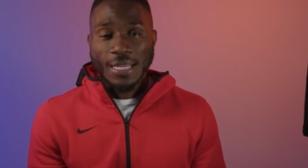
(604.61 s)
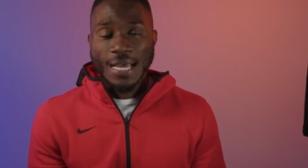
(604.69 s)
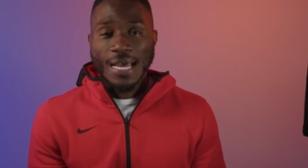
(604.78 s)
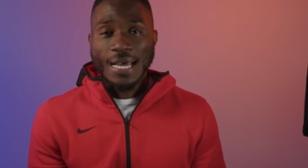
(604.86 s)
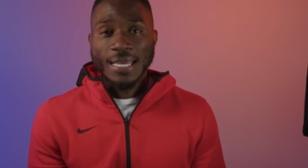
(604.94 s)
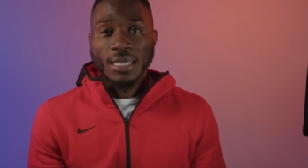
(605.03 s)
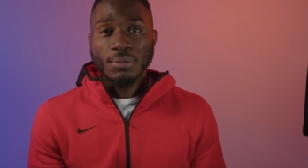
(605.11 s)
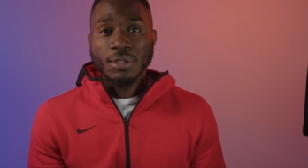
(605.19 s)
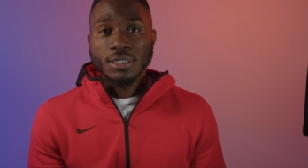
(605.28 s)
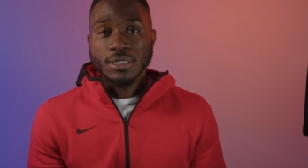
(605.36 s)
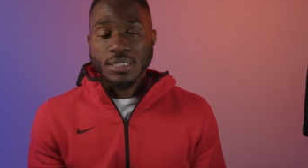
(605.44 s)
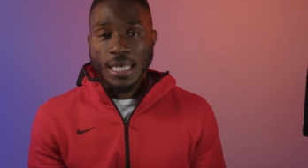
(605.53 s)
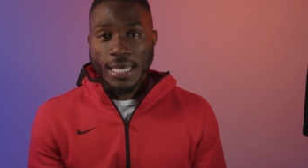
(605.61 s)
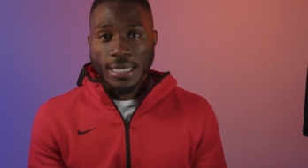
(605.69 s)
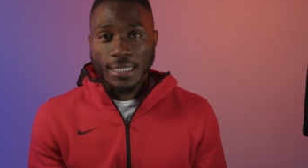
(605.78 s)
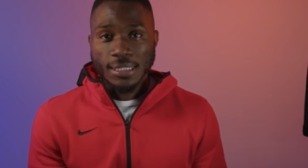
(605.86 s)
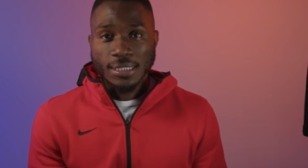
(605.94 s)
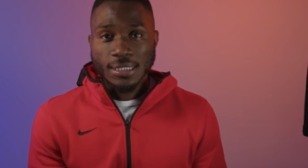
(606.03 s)
I am
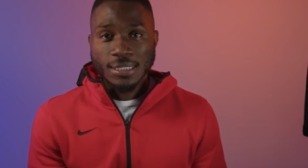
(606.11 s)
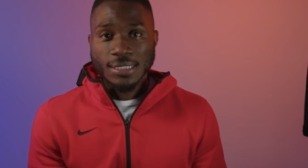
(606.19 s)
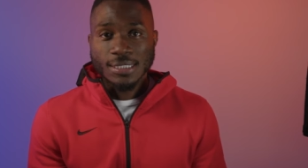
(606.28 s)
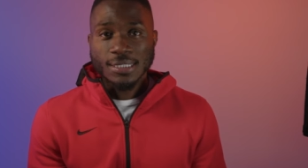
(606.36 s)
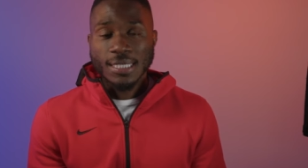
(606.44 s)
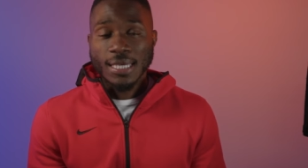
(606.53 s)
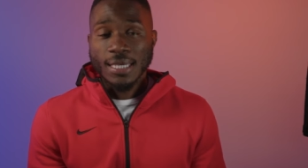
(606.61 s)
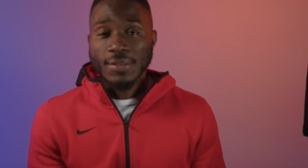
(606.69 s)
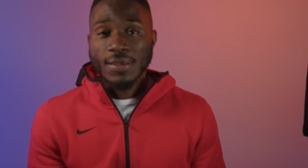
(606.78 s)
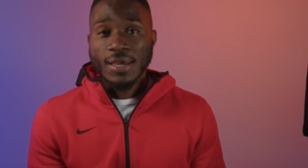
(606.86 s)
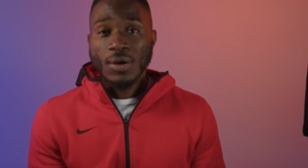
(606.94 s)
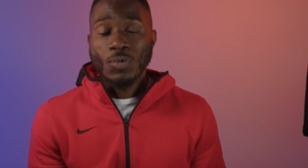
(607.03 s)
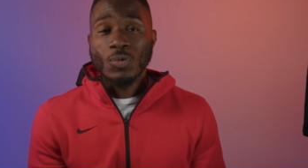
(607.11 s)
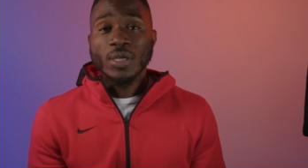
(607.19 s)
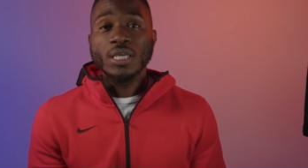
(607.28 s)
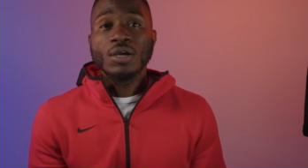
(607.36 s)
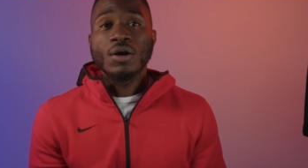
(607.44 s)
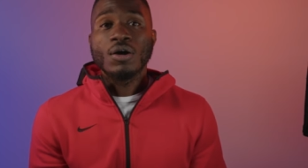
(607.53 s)
excited to say that
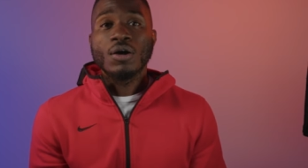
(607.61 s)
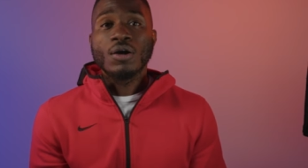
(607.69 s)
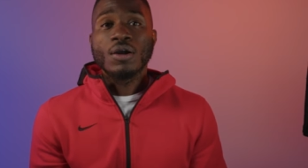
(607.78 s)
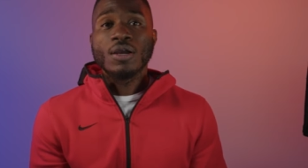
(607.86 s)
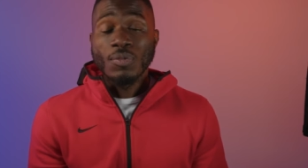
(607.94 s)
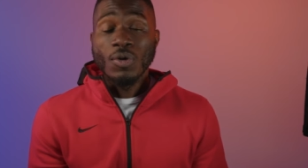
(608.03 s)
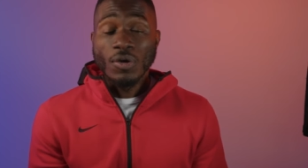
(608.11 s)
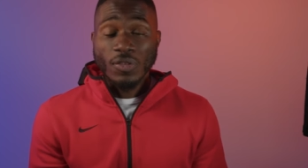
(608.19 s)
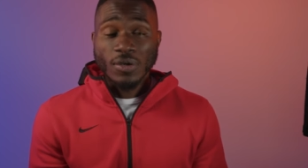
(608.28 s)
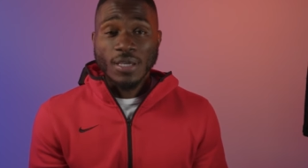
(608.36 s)
we are more than